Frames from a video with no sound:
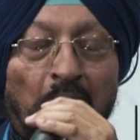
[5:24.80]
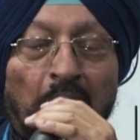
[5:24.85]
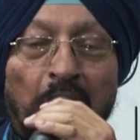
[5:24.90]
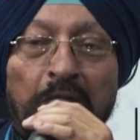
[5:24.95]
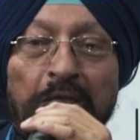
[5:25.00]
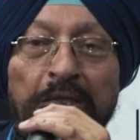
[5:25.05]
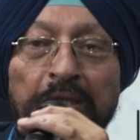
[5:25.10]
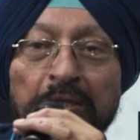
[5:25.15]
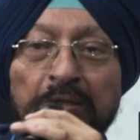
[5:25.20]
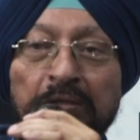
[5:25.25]

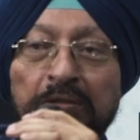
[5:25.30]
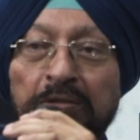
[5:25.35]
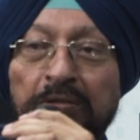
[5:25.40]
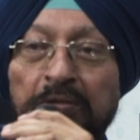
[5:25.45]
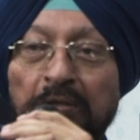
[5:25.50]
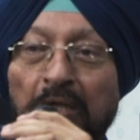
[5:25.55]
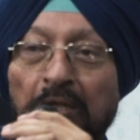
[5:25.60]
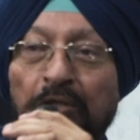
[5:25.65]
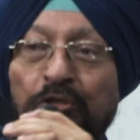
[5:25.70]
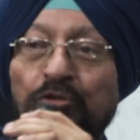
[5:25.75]
or it
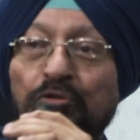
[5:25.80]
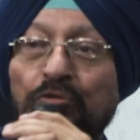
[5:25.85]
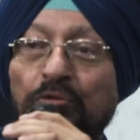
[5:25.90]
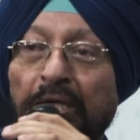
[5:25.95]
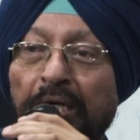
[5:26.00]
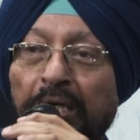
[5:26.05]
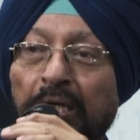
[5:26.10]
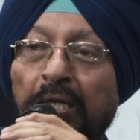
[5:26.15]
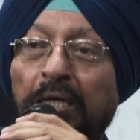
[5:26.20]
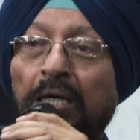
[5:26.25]
is
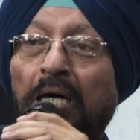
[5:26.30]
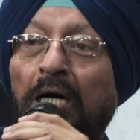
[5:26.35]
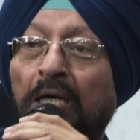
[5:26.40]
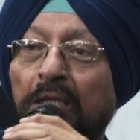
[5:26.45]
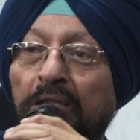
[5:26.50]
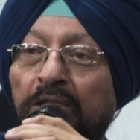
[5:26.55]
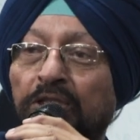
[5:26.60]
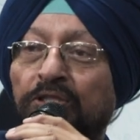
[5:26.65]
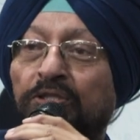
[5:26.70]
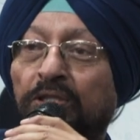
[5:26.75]
truly
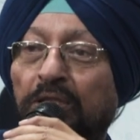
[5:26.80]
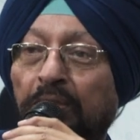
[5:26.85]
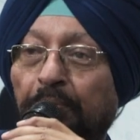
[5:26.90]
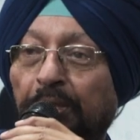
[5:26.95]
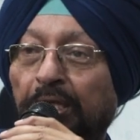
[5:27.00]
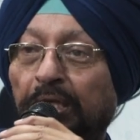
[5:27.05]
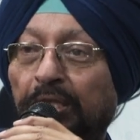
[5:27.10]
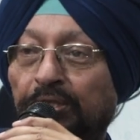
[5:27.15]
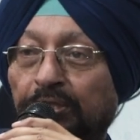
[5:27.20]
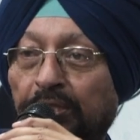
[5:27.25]
a
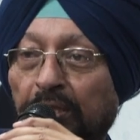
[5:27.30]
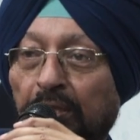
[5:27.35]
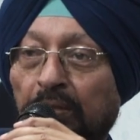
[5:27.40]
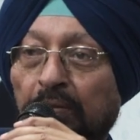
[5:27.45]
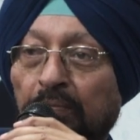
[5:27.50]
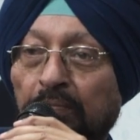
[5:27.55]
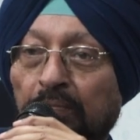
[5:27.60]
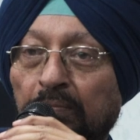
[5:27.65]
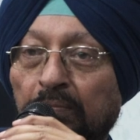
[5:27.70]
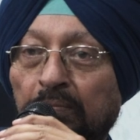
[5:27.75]

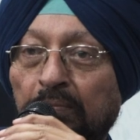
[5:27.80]
discrimination?